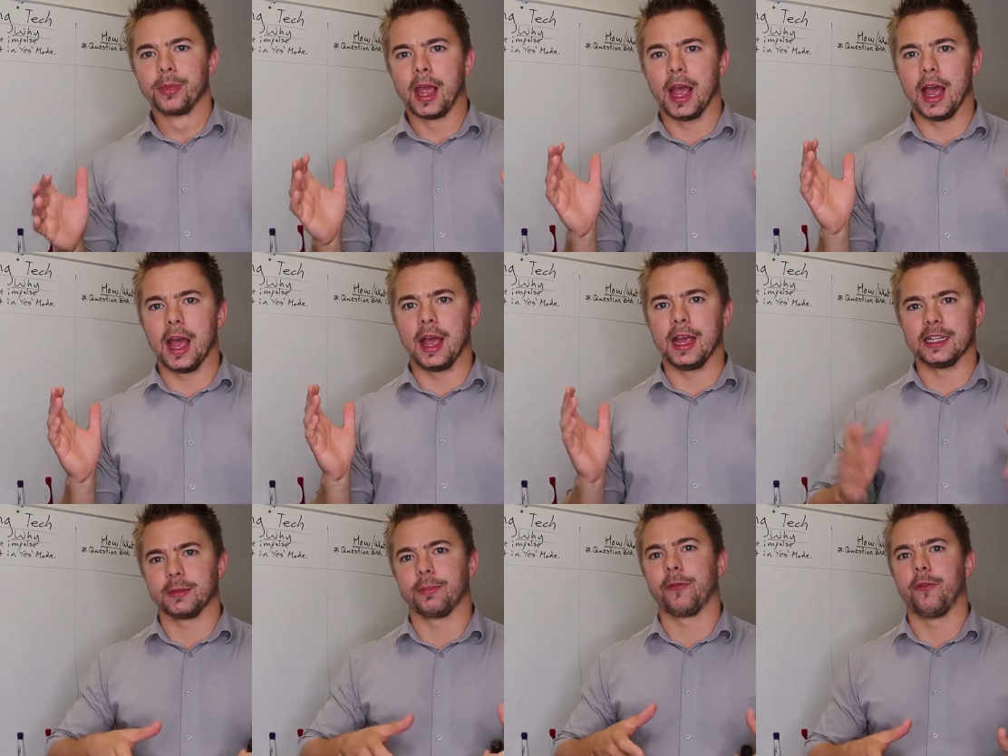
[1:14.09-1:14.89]
Uh,
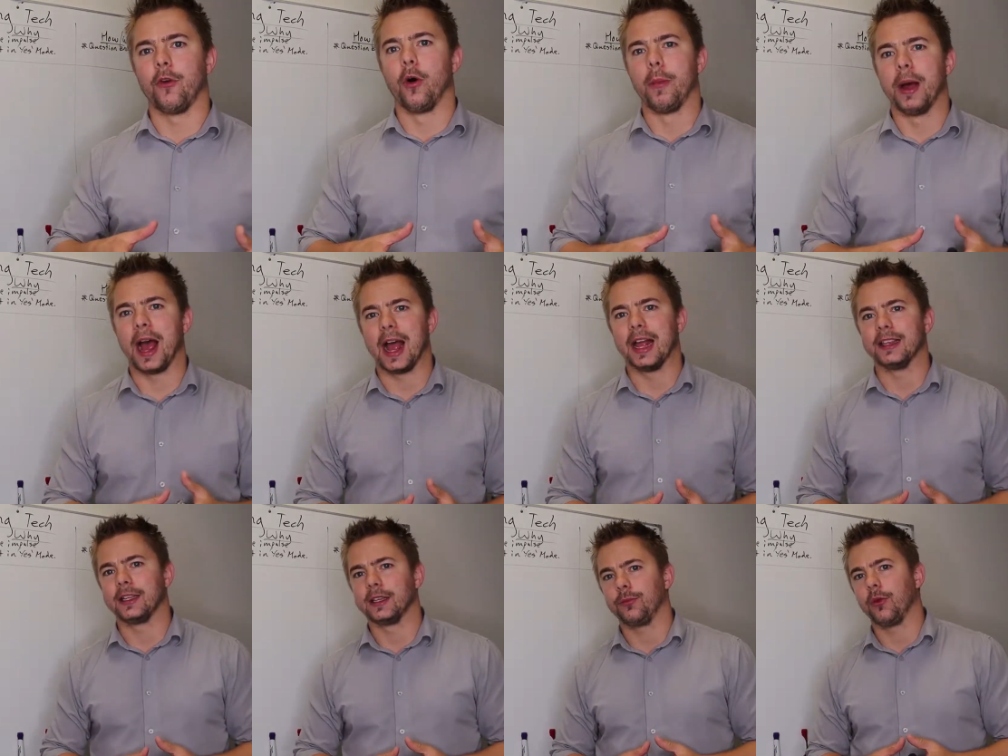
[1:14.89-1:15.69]
he's a performer,
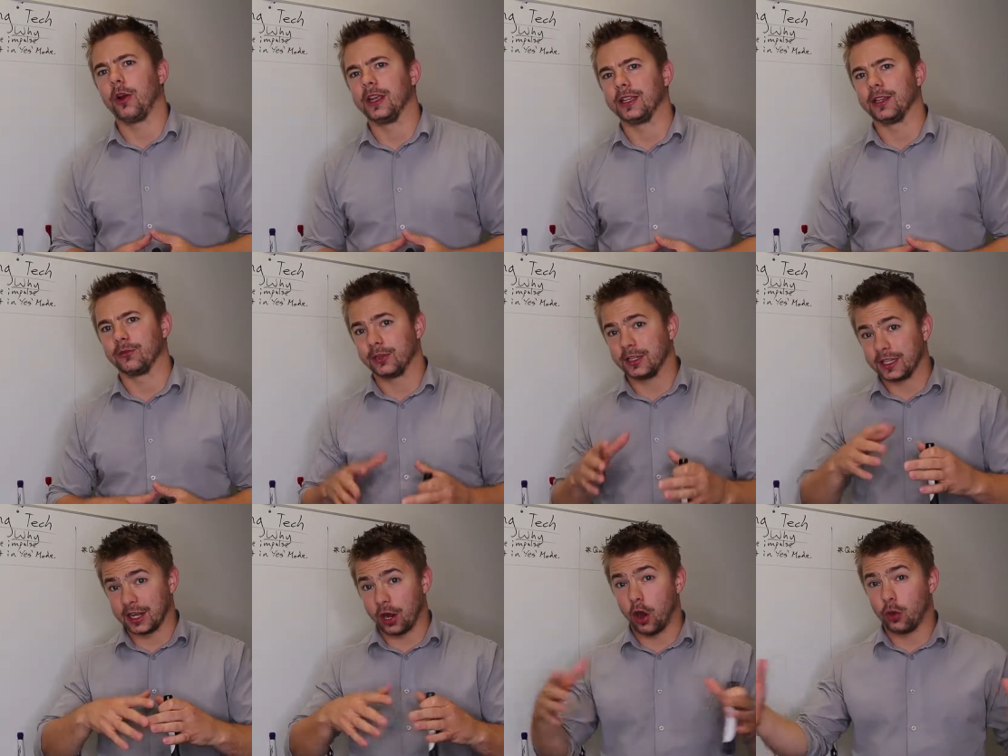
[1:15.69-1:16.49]
and what he did, he
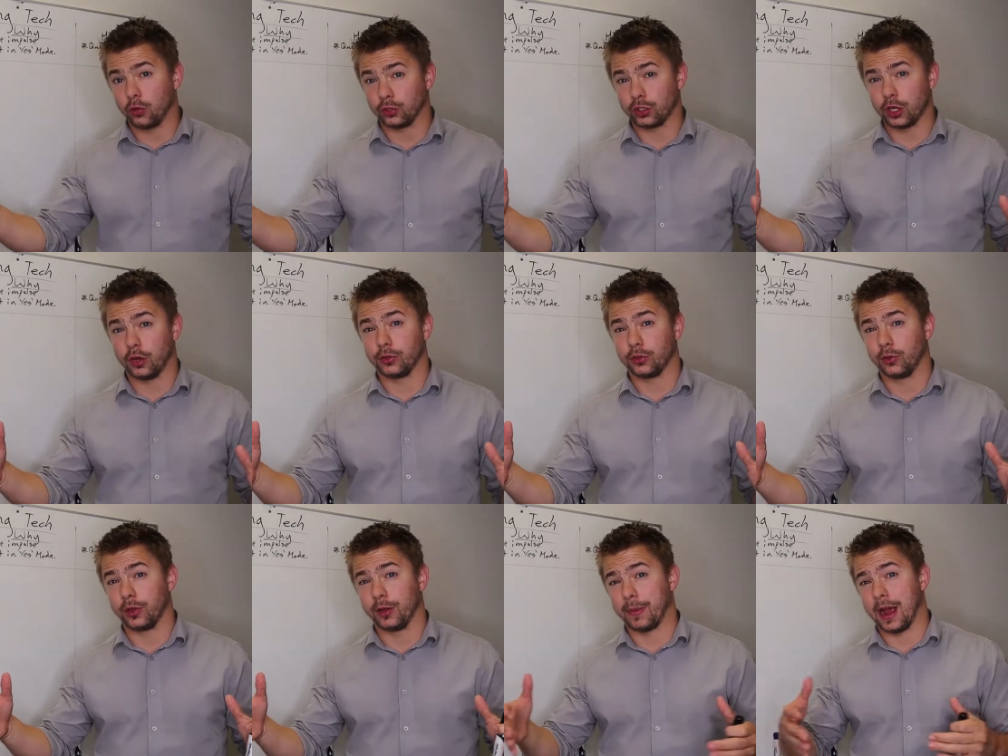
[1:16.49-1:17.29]
did a whole show
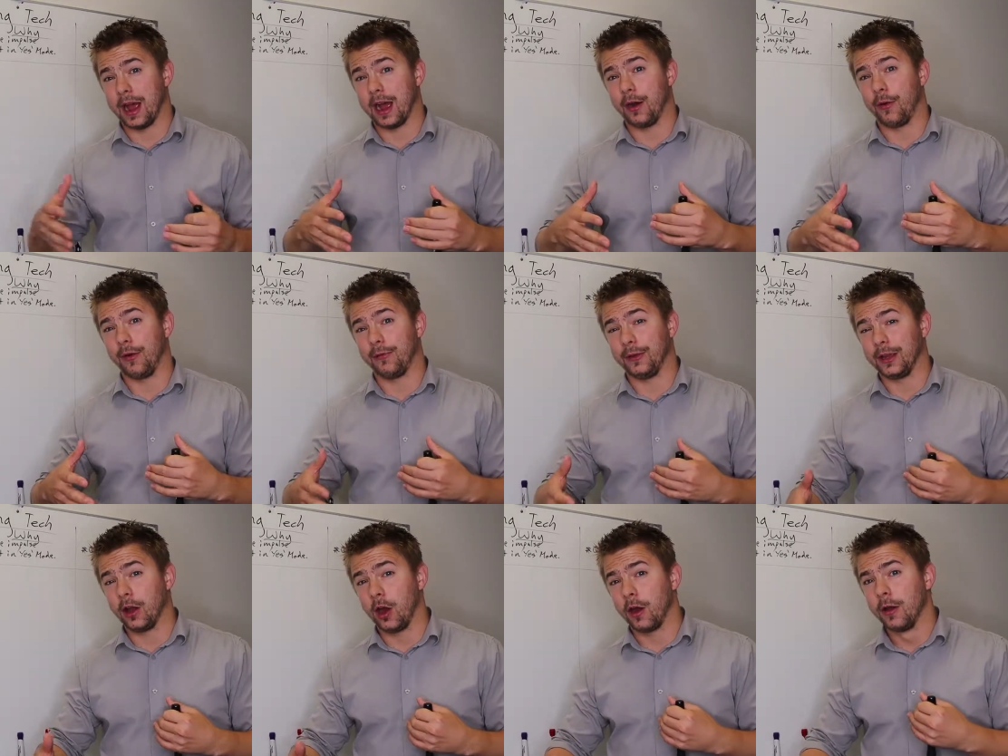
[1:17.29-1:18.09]
talking about how if
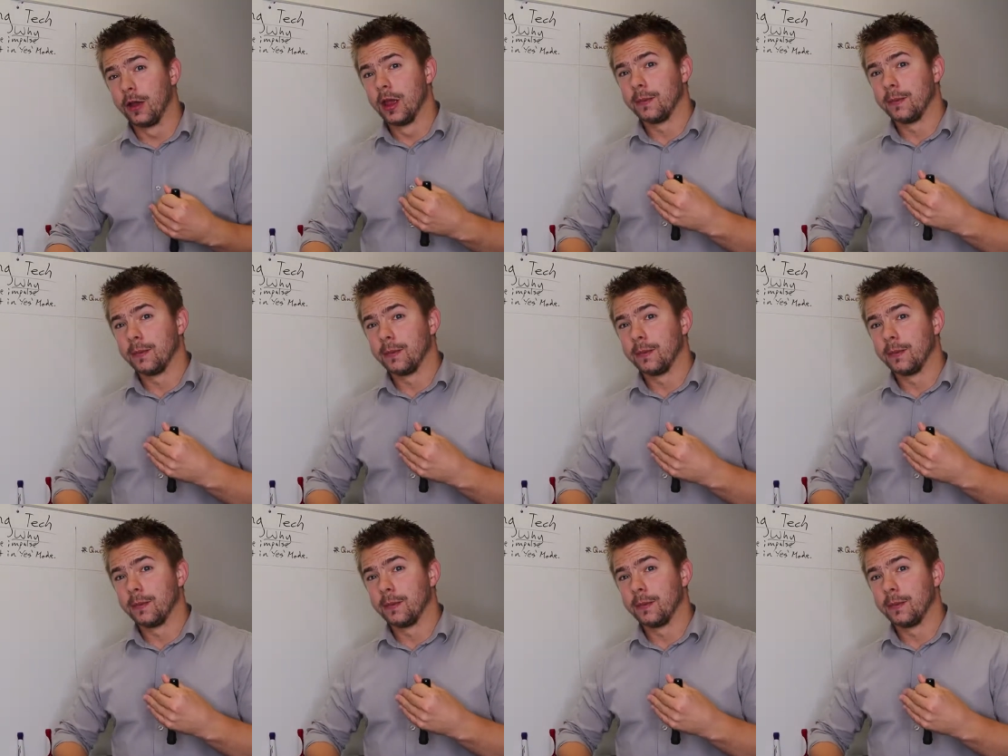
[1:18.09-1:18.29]
he got